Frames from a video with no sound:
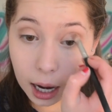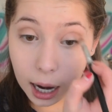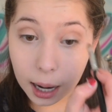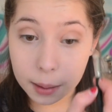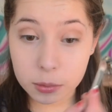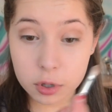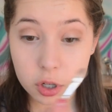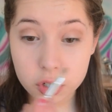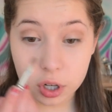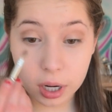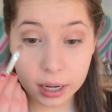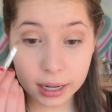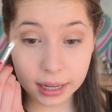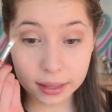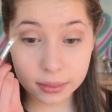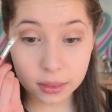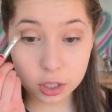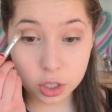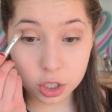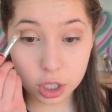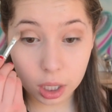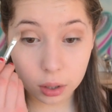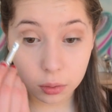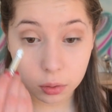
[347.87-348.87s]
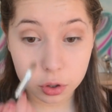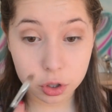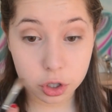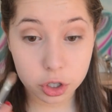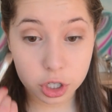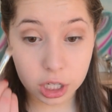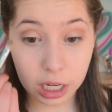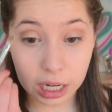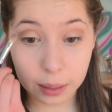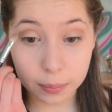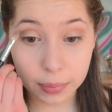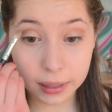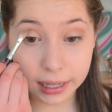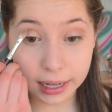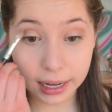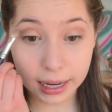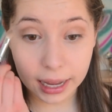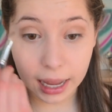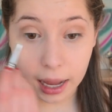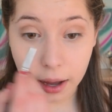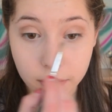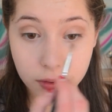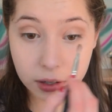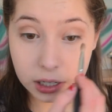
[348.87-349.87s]
I'm just trying to get the general shape like I
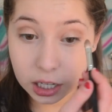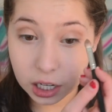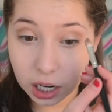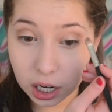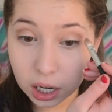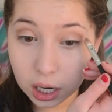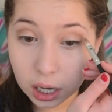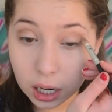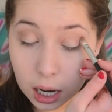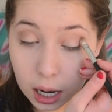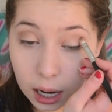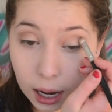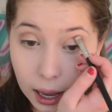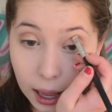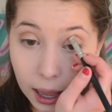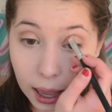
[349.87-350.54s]
have here